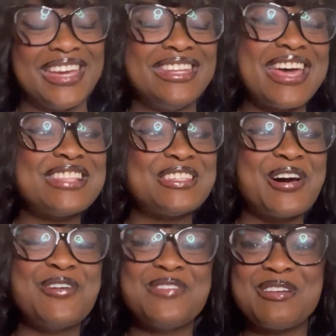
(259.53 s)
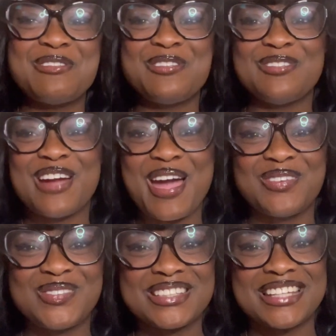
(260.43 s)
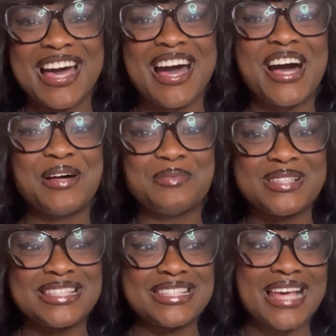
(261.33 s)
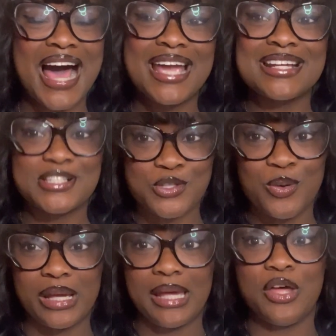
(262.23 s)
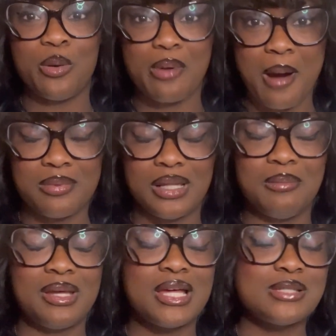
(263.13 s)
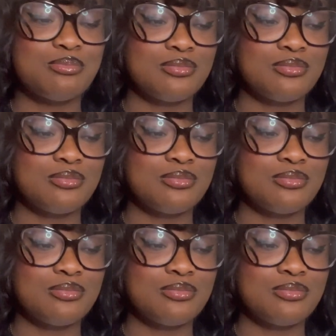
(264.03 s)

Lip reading: That toe better be wrapped up tight so it can heal properly, because